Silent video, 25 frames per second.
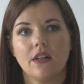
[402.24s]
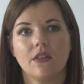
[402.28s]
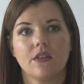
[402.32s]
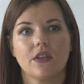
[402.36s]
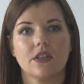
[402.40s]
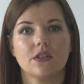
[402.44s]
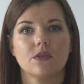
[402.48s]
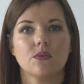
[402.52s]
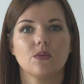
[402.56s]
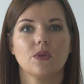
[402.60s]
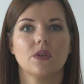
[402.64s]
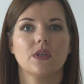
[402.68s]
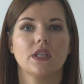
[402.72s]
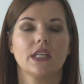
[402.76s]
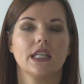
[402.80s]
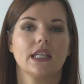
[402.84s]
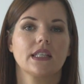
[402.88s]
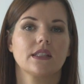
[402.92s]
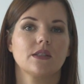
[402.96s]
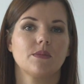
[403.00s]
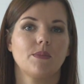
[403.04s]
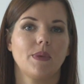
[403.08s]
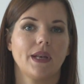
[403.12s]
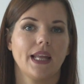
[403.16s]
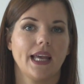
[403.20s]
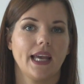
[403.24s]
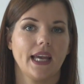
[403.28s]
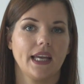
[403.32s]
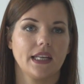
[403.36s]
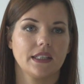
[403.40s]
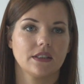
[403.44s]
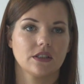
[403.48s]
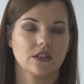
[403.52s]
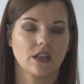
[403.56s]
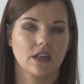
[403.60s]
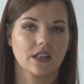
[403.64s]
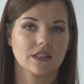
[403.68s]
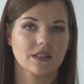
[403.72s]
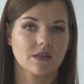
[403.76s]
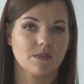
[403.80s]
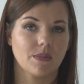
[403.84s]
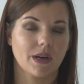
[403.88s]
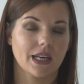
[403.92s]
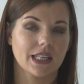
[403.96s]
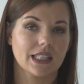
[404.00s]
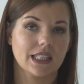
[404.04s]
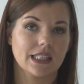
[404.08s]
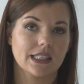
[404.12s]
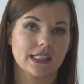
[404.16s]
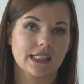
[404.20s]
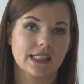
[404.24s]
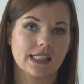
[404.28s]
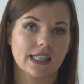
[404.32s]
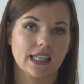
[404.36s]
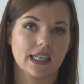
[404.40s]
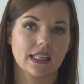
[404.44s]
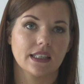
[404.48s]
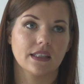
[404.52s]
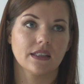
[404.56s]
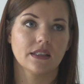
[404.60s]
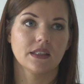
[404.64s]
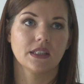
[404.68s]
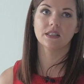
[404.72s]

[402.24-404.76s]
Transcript: This would explain, Dr. Butler said,